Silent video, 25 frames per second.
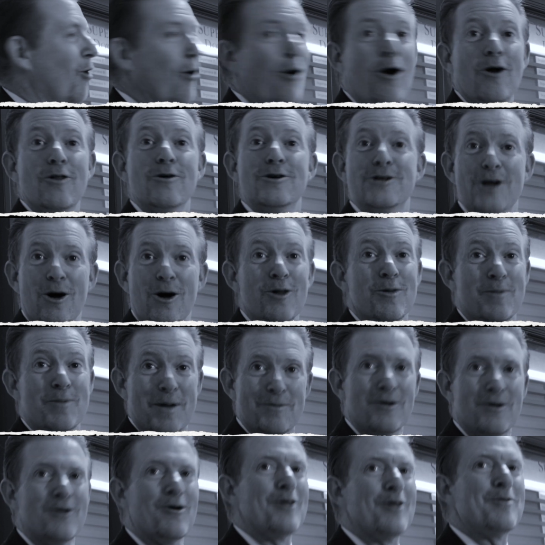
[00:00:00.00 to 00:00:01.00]
or other
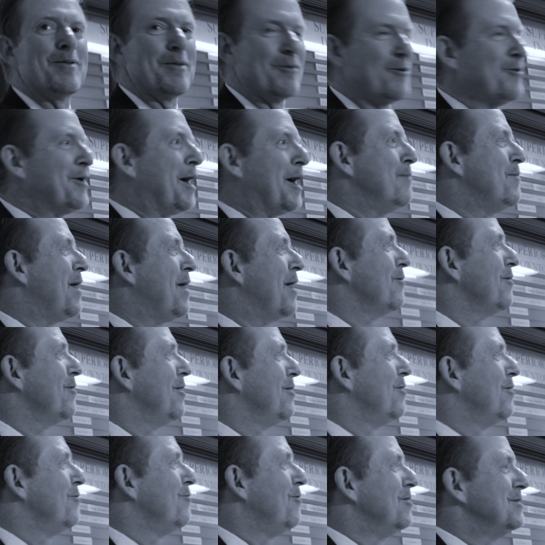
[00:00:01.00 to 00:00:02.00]
people who came by
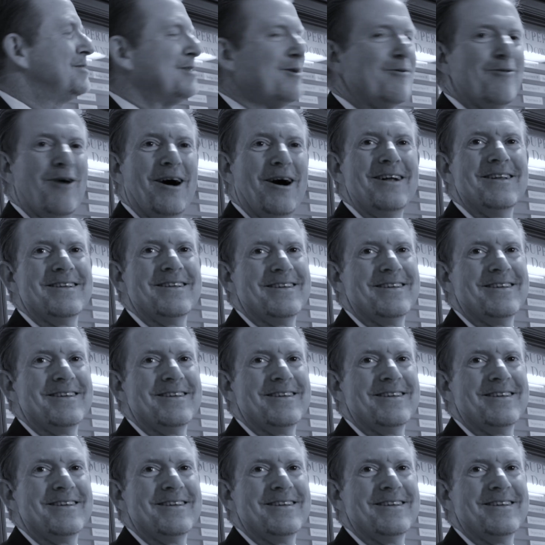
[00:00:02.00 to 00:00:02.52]
once in a while.